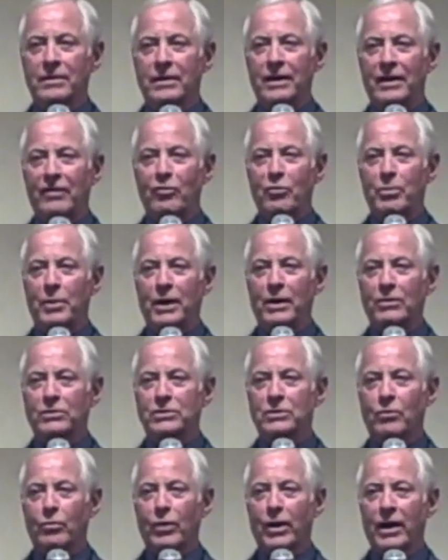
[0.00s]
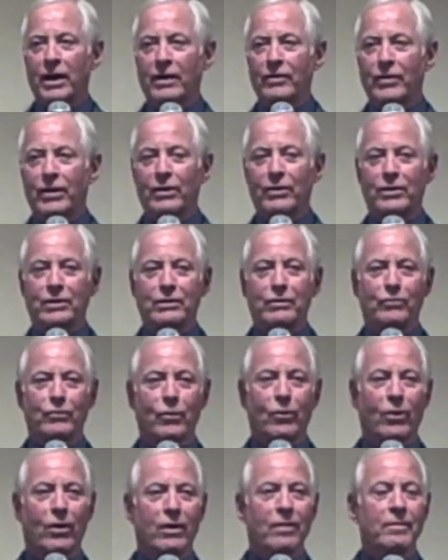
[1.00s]
And everybody looks away, and they look at the
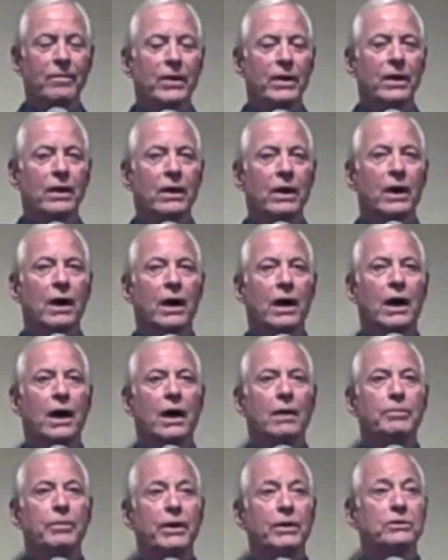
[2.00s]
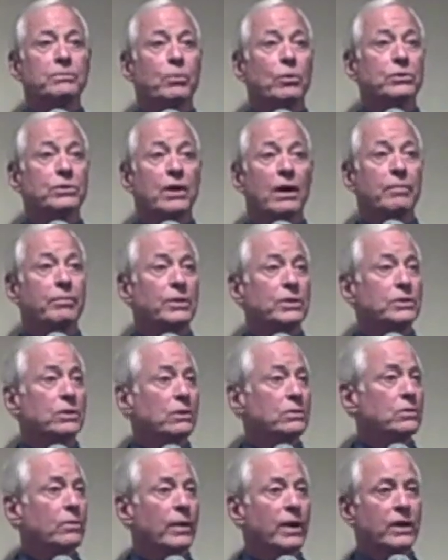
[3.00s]
floor. Because most companies
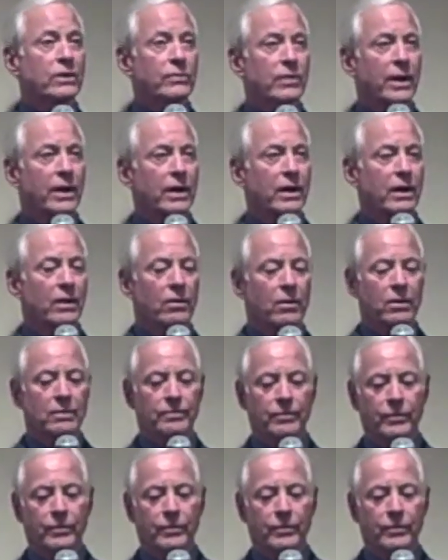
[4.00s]
don't do any training at all.